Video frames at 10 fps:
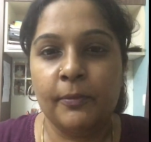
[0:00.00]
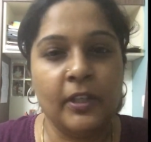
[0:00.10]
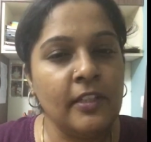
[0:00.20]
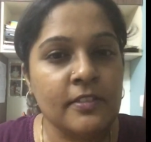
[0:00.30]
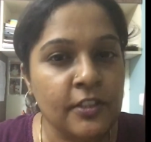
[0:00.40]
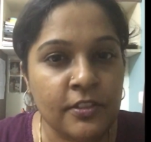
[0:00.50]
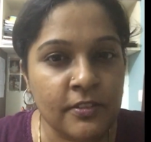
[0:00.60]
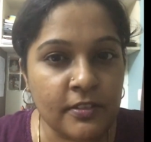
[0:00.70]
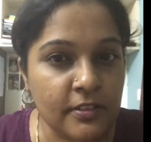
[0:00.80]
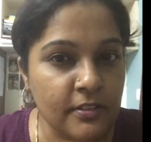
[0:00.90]

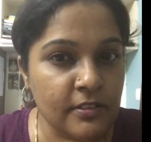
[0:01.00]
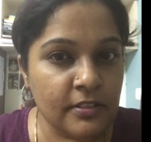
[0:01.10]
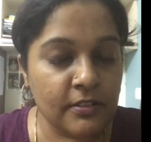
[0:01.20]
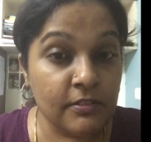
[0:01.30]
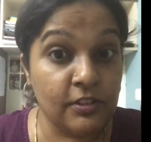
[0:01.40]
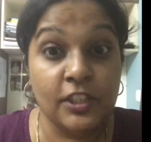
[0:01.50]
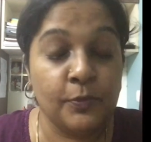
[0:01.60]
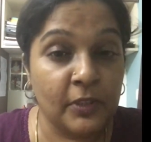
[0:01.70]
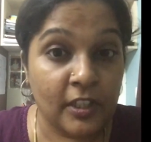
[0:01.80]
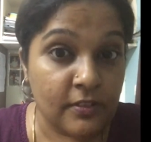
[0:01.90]
to teach
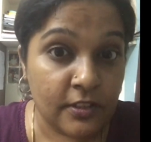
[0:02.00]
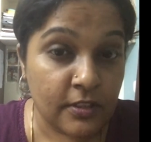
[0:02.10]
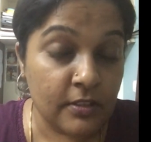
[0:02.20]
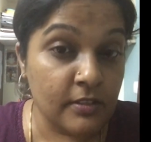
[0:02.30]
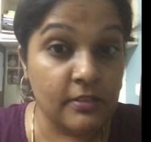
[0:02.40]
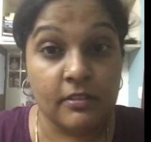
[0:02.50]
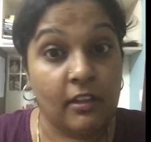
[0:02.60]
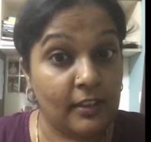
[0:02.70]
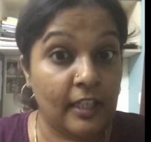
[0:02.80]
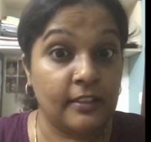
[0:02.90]
pronunciations is
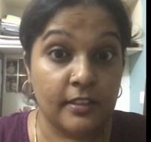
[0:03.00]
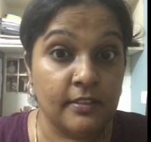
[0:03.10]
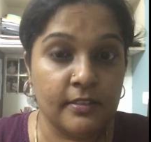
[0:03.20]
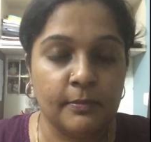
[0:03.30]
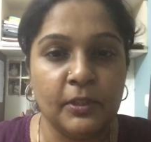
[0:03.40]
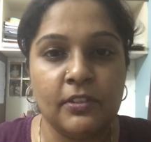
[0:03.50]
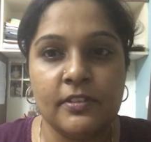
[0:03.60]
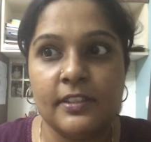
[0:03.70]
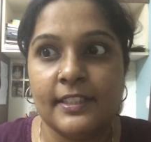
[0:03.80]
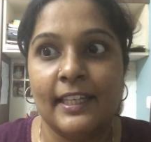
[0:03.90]
not that easy because
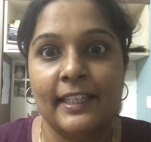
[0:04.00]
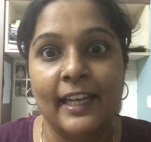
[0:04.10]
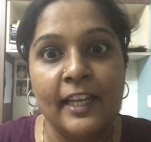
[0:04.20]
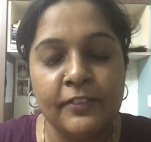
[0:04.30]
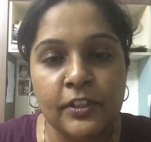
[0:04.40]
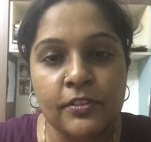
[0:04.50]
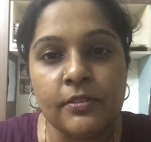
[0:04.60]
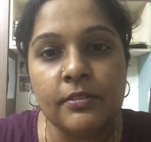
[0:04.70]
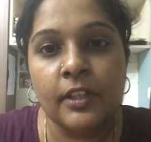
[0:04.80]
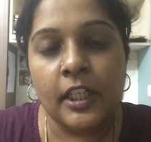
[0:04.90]
it's like having to